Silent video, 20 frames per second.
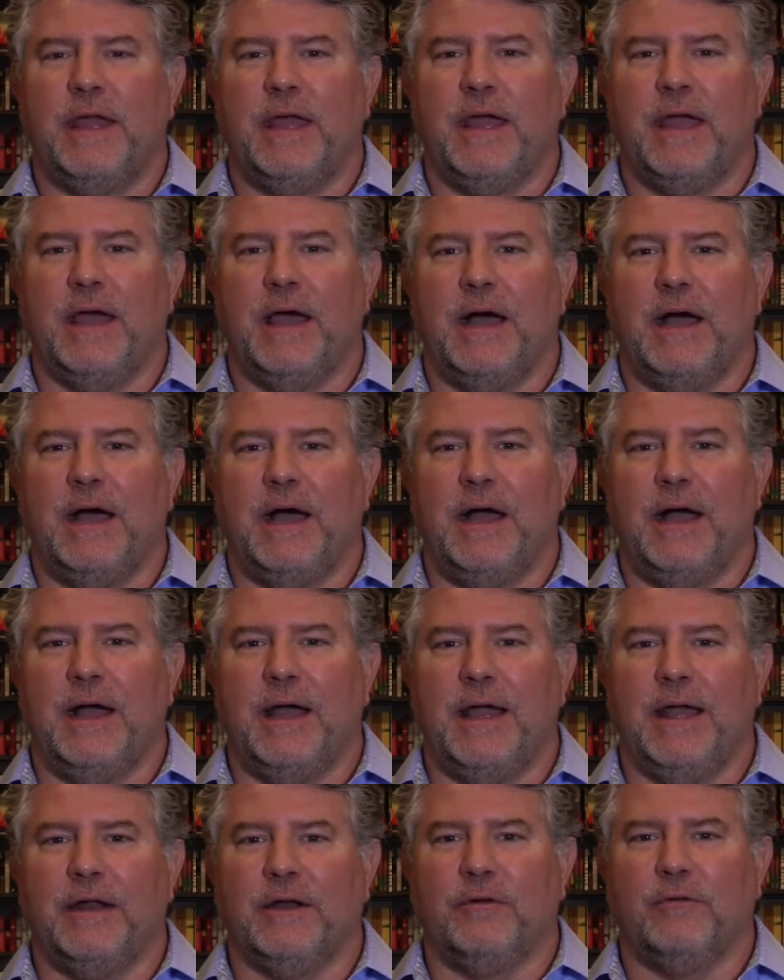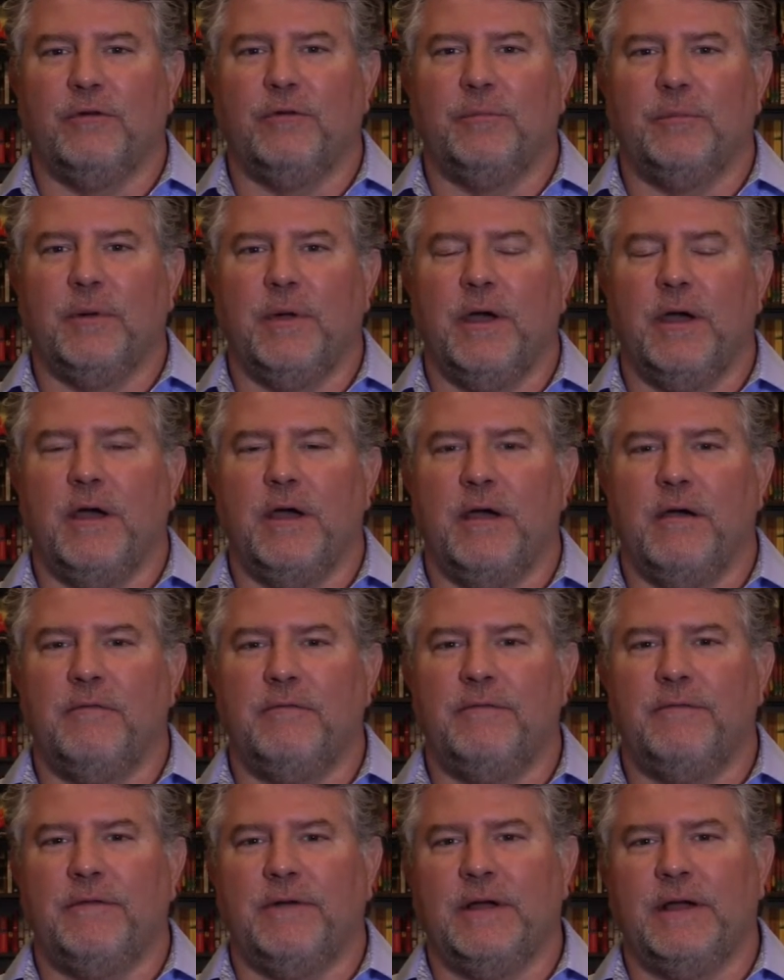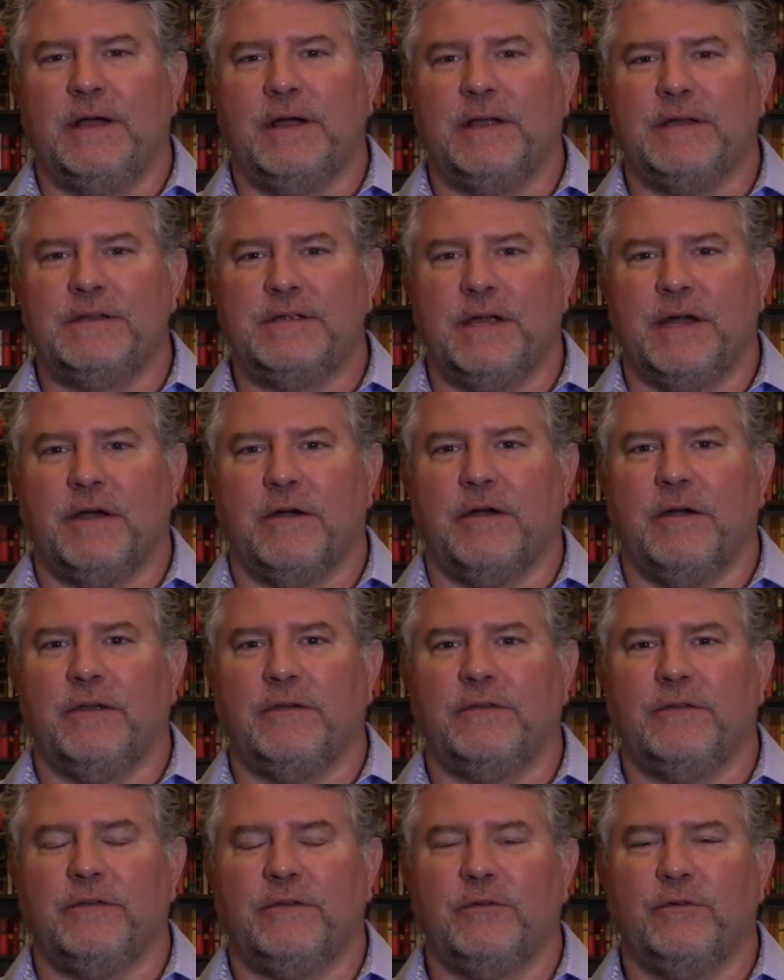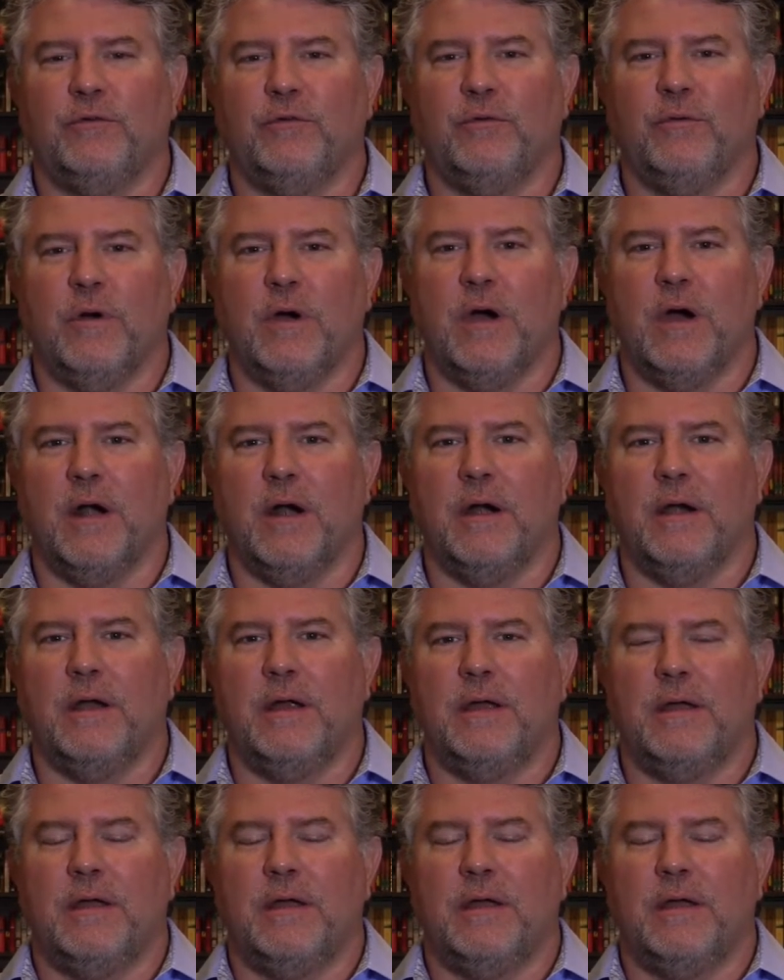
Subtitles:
and a group of terrorists who are